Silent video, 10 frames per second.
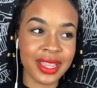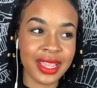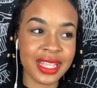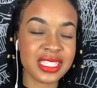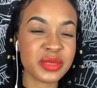
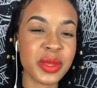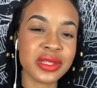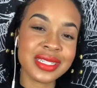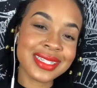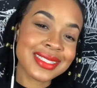It smelled
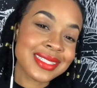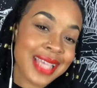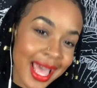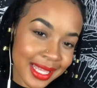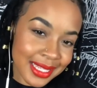
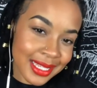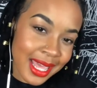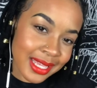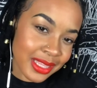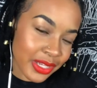exactly
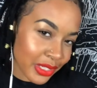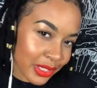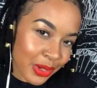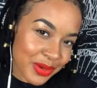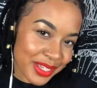like the
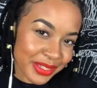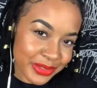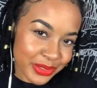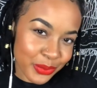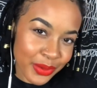cologne he used
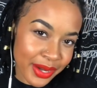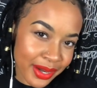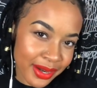to wear.